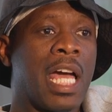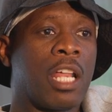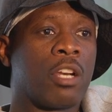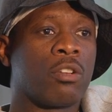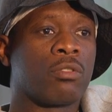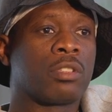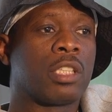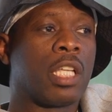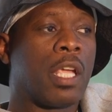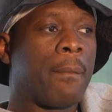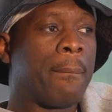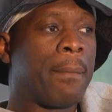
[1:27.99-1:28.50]
I
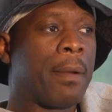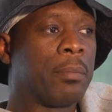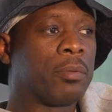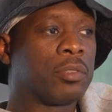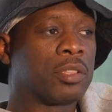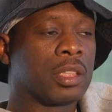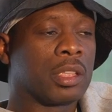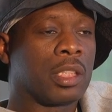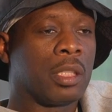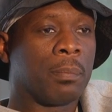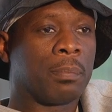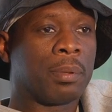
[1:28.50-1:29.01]
don't think
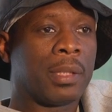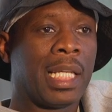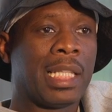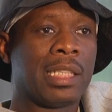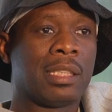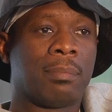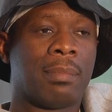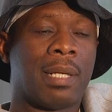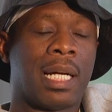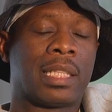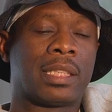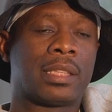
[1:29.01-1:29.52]
people should
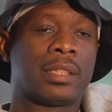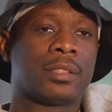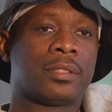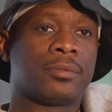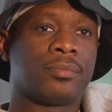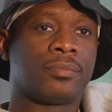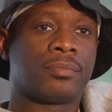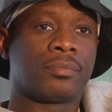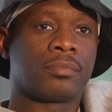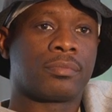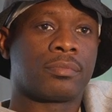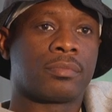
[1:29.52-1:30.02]
complain about it.
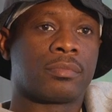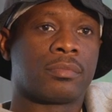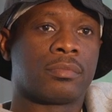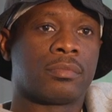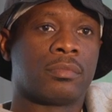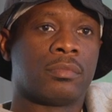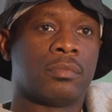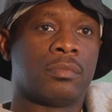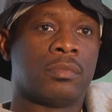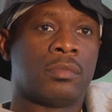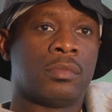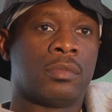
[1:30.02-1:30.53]

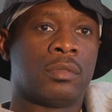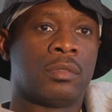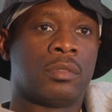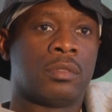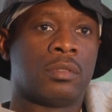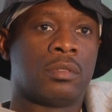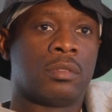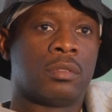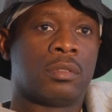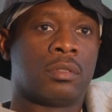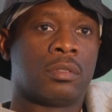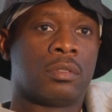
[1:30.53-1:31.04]
You
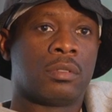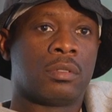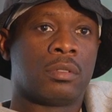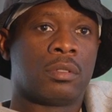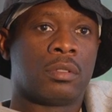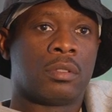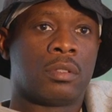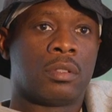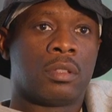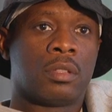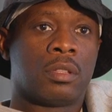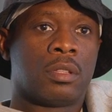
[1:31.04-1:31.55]
should just accept the
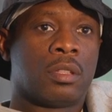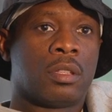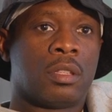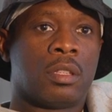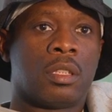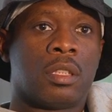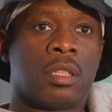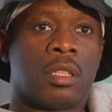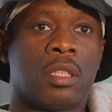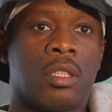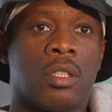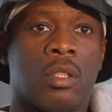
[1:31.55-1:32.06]
fact that she's
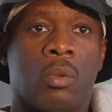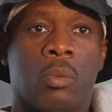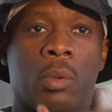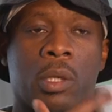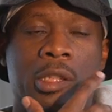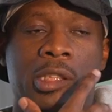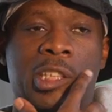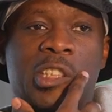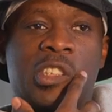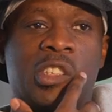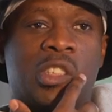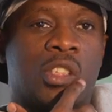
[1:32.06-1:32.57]
late all the time.
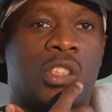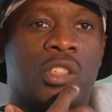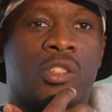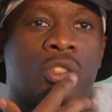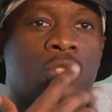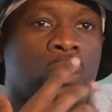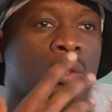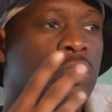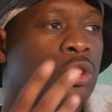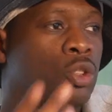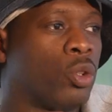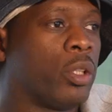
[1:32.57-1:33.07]
Well, there's
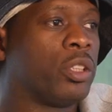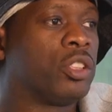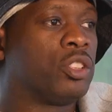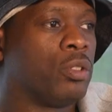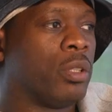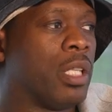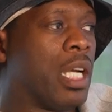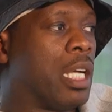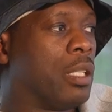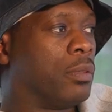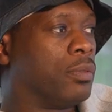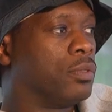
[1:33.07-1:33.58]
two
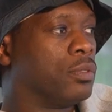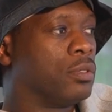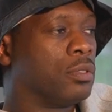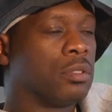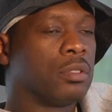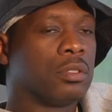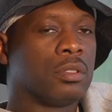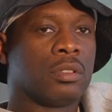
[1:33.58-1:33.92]
choice you have.